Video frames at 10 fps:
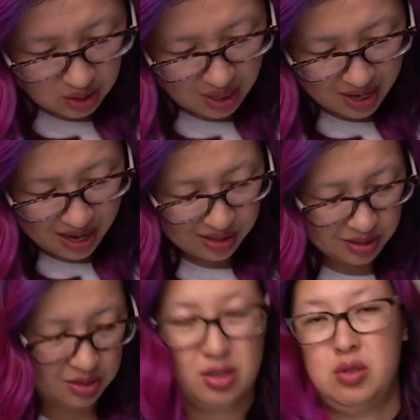
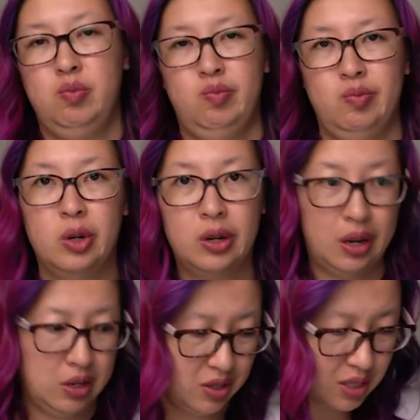analysis. Okay,
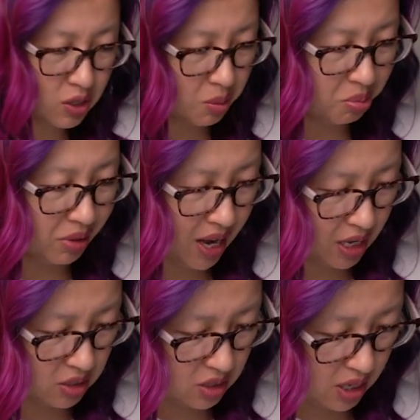so that's at the planning
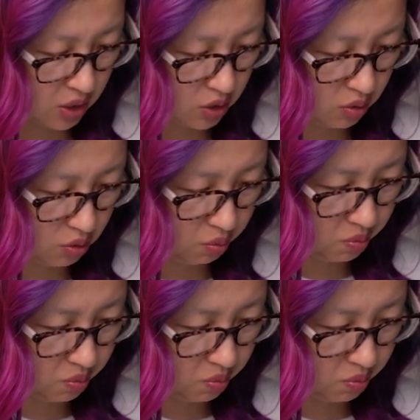stage. I'm